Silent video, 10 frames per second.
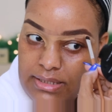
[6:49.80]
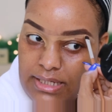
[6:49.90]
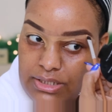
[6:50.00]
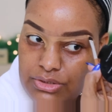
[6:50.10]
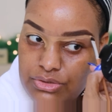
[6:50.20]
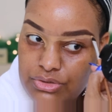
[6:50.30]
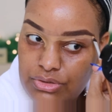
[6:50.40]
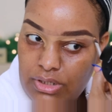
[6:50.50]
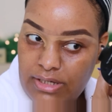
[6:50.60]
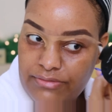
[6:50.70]
That you
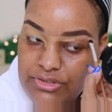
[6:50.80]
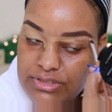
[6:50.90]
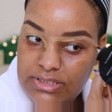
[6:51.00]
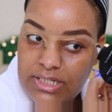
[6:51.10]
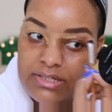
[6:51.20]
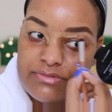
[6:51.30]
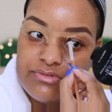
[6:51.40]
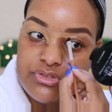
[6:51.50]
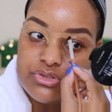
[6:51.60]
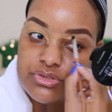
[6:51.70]
should love
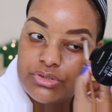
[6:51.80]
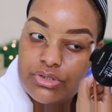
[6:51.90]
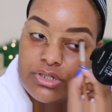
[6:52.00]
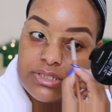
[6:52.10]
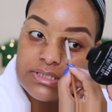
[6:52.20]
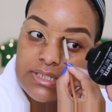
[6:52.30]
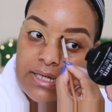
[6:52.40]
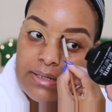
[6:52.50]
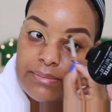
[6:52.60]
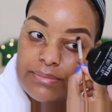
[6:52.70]
yourself. You should not
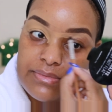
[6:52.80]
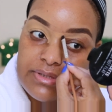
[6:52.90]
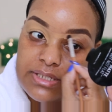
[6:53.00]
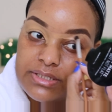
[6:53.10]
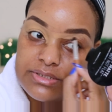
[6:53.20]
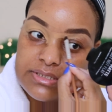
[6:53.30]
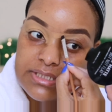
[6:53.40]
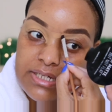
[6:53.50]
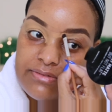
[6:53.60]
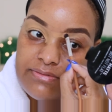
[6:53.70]
think
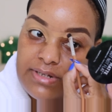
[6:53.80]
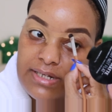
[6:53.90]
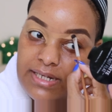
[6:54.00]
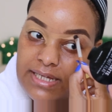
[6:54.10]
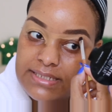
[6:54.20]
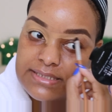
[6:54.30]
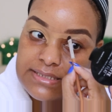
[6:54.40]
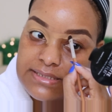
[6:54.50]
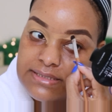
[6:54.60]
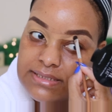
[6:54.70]
yourself
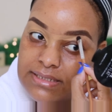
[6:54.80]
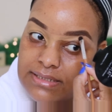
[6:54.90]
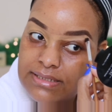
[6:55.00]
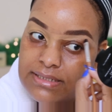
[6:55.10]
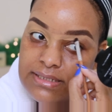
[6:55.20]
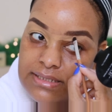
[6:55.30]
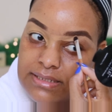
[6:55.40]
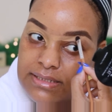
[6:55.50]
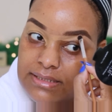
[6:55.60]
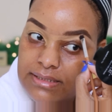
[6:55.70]
less,
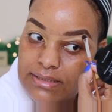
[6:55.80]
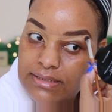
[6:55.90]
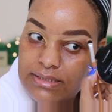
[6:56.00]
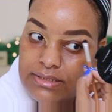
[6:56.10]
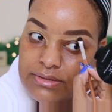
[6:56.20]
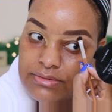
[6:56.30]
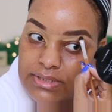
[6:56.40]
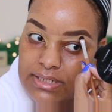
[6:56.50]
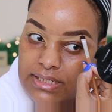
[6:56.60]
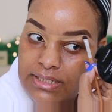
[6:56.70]
you know,
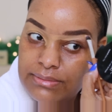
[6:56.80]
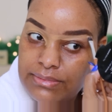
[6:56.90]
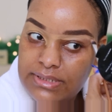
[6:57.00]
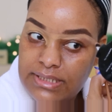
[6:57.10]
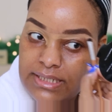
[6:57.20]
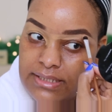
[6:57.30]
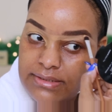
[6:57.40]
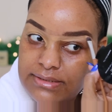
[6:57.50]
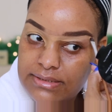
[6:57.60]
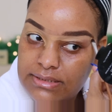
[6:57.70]
than anybody
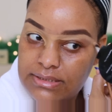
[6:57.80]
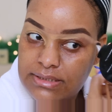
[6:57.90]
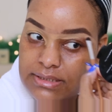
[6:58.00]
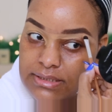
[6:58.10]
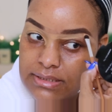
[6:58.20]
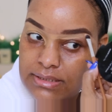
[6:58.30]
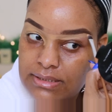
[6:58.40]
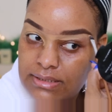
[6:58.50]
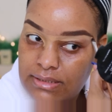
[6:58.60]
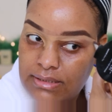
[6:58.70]
else,
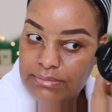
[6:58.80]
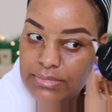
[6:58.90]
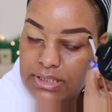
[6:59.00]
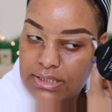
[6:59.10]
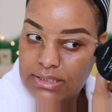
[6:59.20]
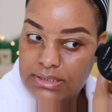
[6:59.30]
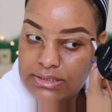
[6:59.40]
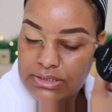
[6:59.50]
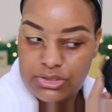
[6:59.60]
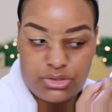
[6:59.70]

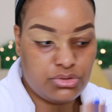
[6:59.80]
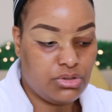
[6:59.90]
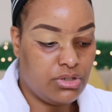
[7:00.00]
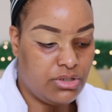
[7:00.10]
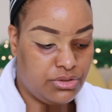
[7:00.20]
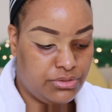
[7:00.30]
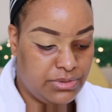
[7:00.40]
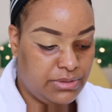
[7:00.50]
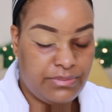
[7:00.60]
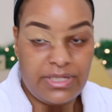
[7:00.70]
because you are a
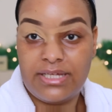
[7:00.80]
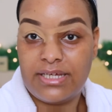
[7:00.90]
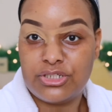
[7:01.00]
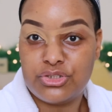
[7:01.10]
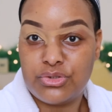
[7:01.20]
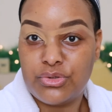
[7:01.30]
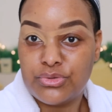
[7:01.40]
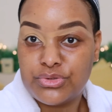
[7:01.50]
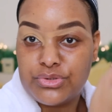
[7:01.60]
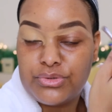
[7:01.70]
human being and you're
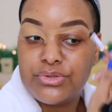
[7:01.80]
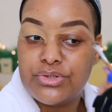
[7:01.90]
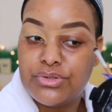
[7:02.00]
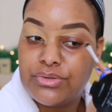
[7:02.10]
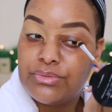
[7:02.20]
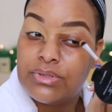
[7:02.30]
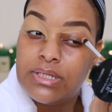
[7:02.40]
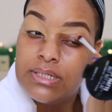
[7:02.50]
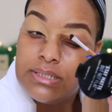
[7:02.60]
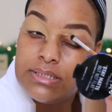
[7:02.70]
also, you know,
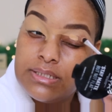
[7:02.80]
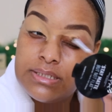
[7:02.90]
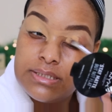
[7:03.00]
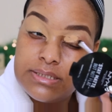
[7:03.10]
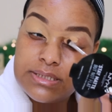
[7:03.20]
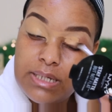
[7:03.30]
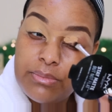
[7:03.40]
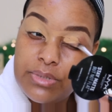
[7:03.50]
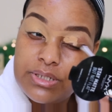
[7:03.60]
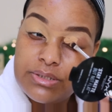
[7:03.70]

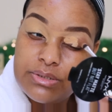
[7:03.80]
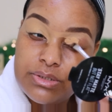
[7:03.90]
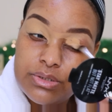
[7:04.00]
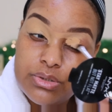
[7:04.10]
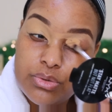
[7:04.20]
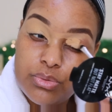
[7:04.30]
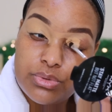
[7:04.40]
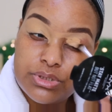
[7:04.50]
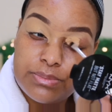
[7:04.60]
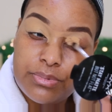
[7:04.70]
someone who was